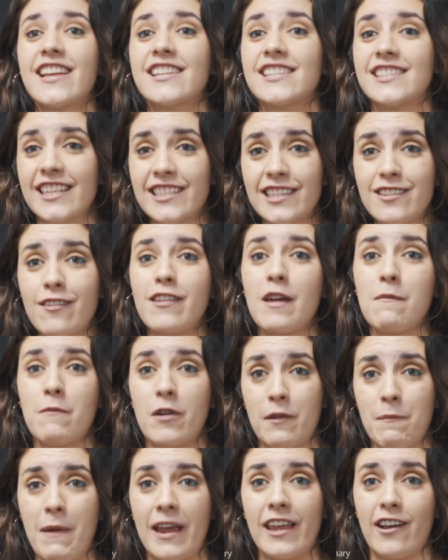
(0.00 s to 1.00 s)
6 of them
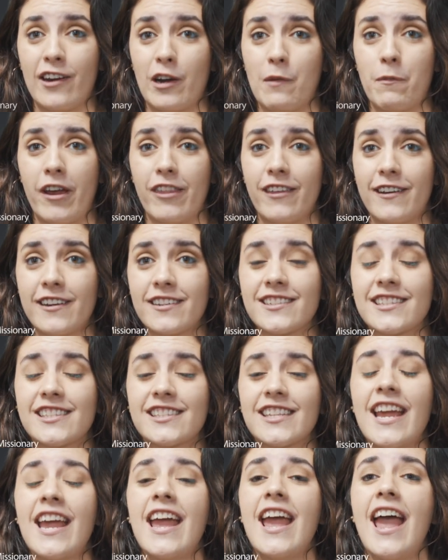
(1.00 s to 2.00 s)
are my younger
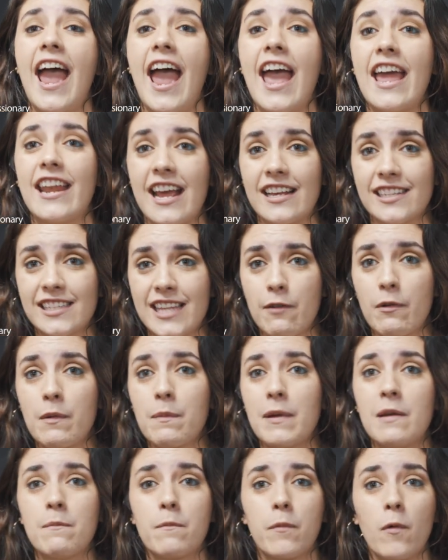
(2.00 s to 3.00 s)
brothers. And as they were
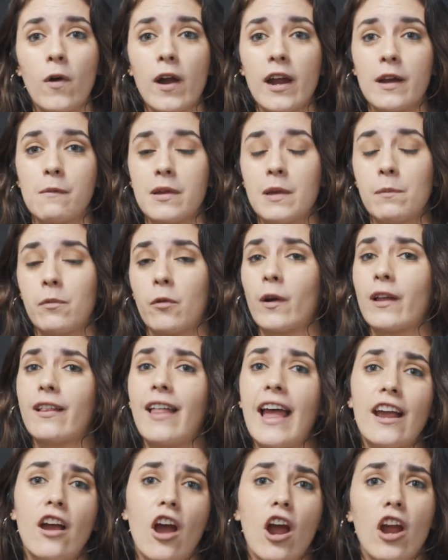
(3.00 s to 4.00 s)
being born, people were
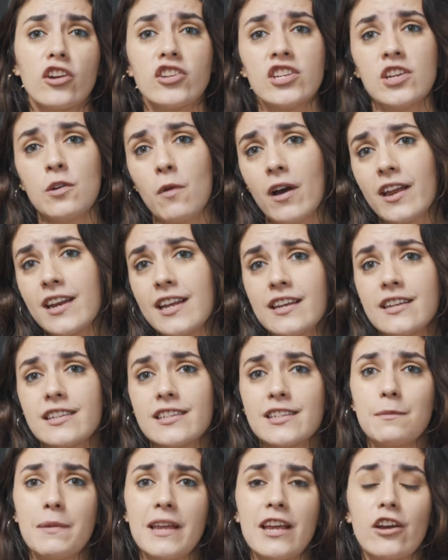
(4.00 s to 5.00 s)
like, oh, do you want
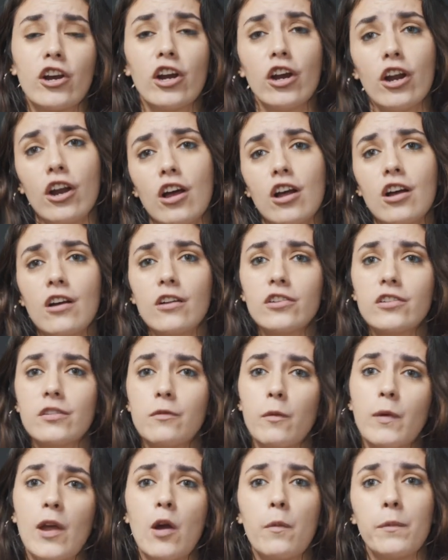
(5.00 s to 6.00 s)
it to be a
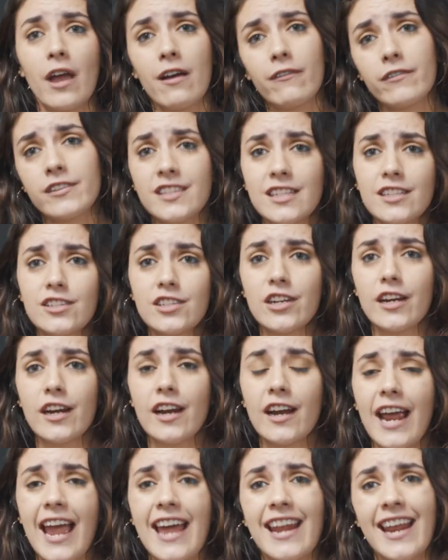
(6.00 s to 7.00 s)
girl? We hope you have a
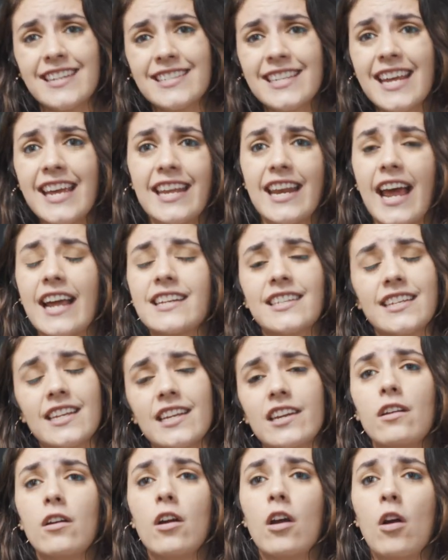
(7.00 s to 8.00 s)
sister. And I did. I
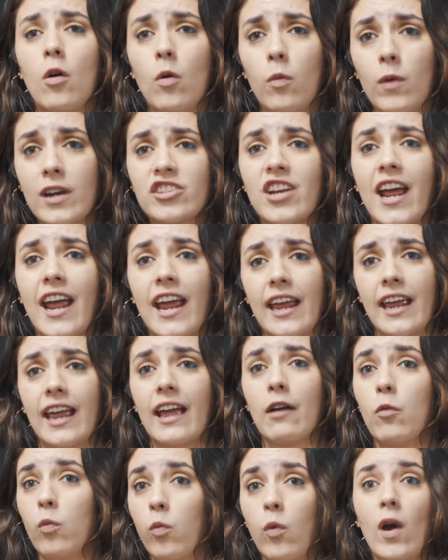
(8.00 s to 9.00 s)
did wish
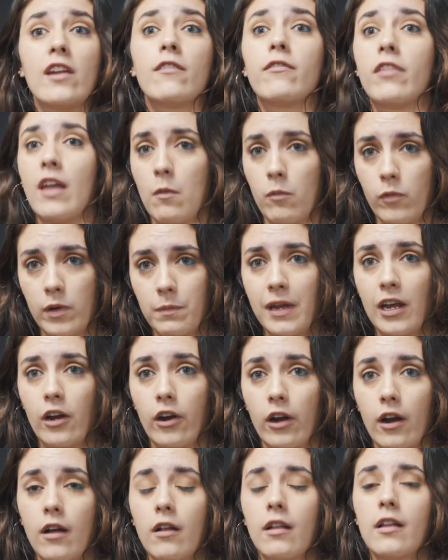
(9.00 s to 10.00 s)
one of them would be a
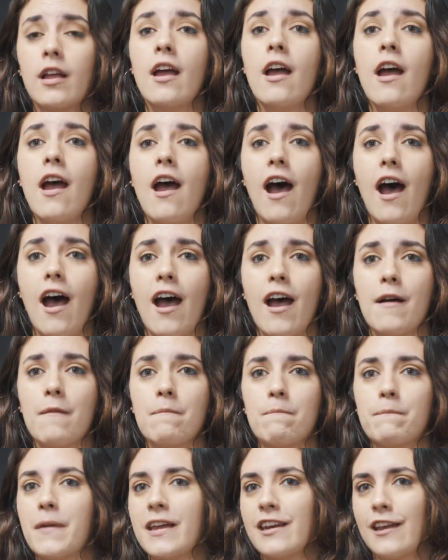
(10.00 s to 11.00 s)
girl.
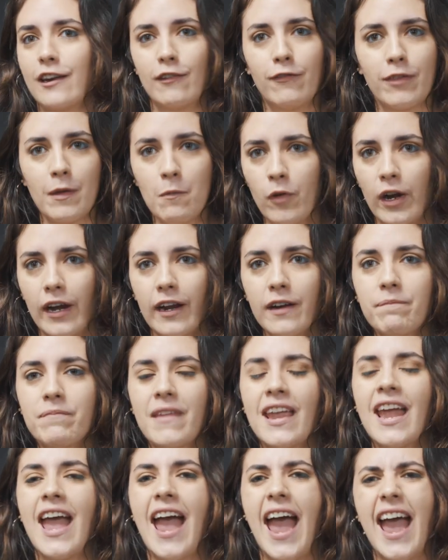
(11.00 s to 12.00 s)
But none of them were.
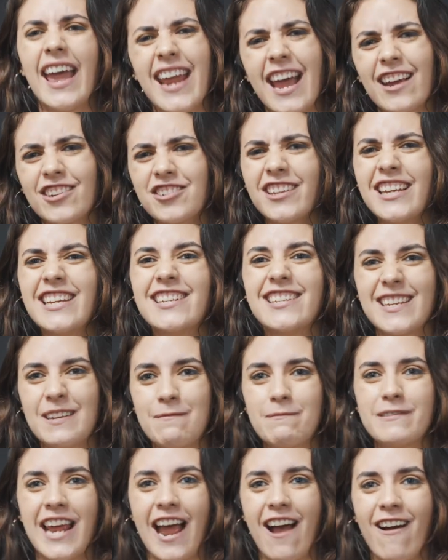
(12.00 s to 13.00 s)
And actually,
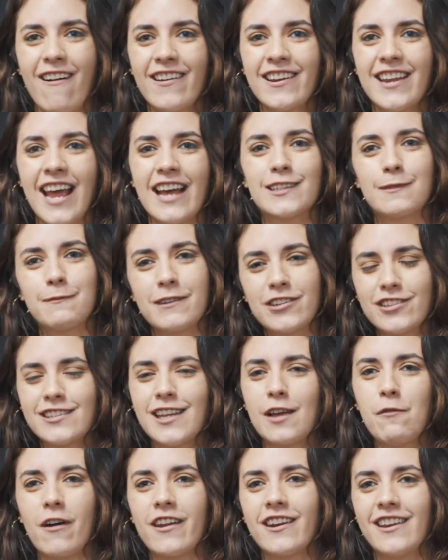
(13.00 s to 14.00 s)
deep down, as much
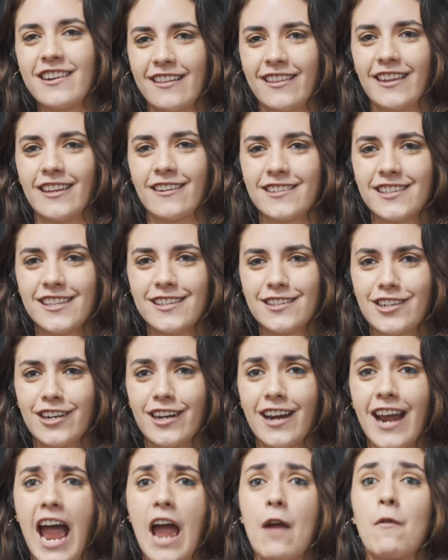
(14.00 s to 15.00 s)
as I wanted a little
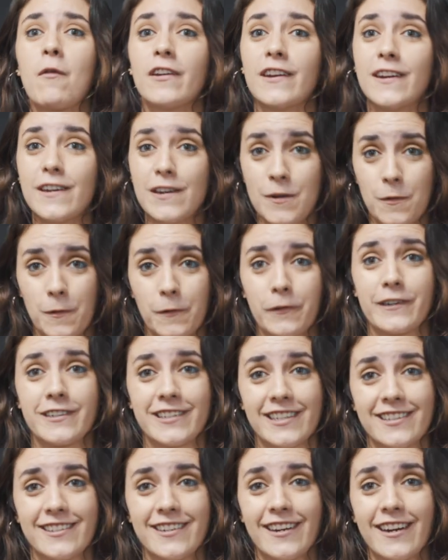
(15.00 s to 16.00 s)
sister, I wanted an older
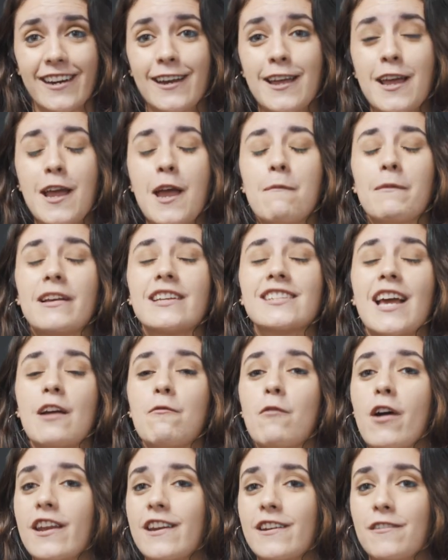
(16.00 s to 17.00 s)
sister. Because I
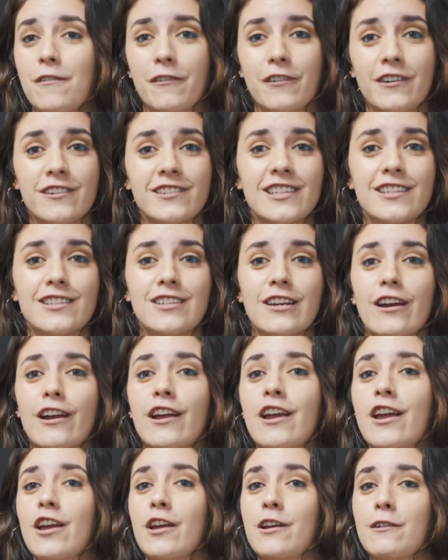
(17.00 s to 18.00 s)
wanted an older sister
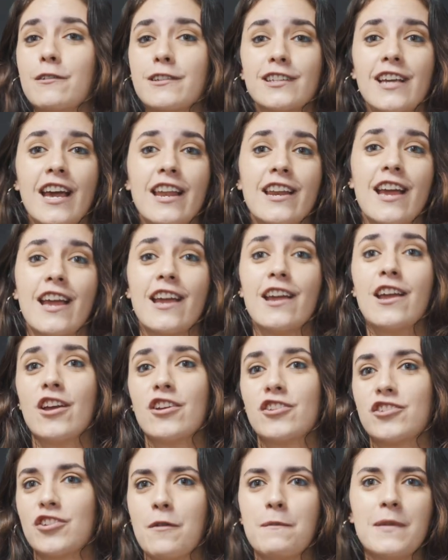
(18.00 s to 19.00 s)
who was gonna
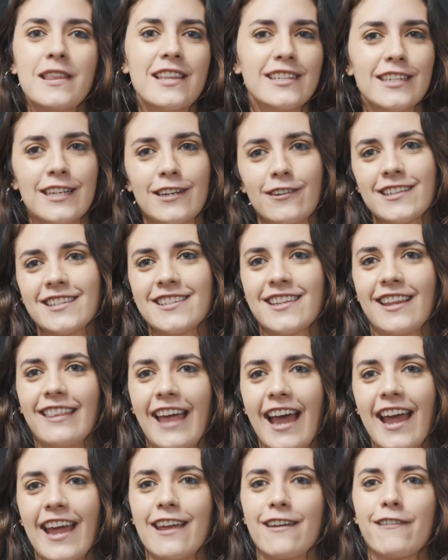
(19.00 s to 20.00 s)
show me the secrets to
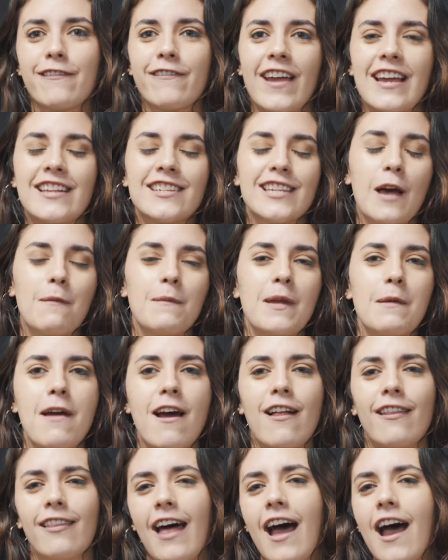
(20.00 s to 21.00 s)
life and tell me
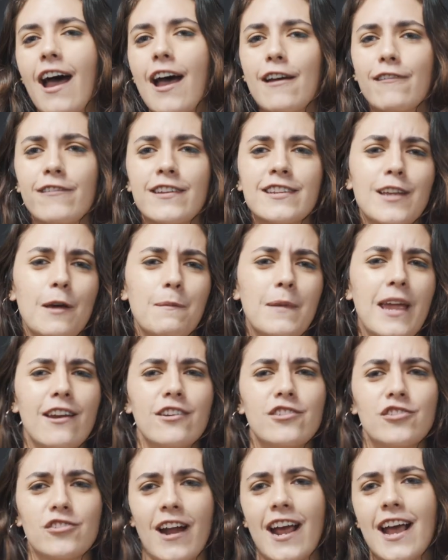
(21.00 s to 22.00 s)
about love and tell me how
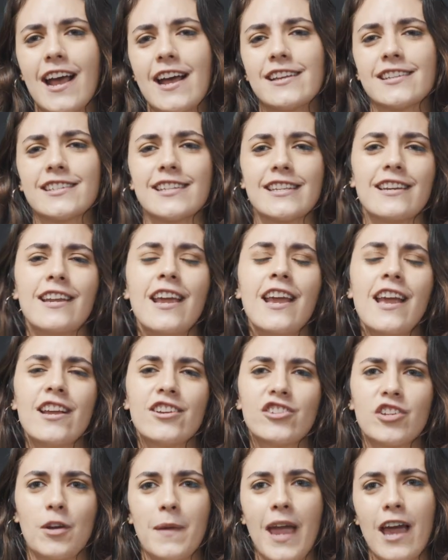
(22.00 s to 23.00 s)
to dress and
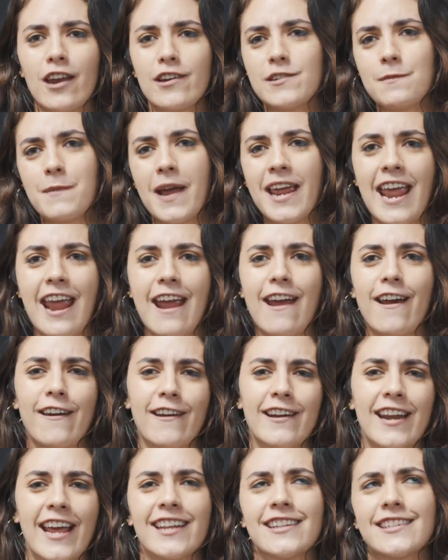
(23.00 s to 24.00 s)
show me how to do my
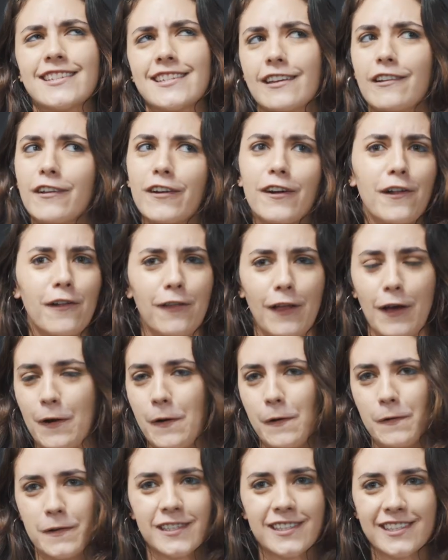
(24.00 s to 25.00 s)
hair and I could steal her
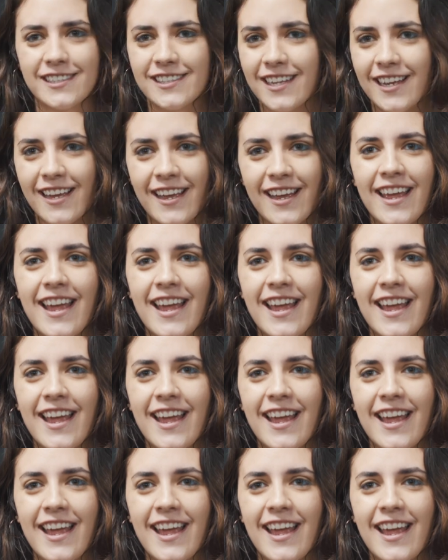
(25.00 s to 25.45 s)
clothes.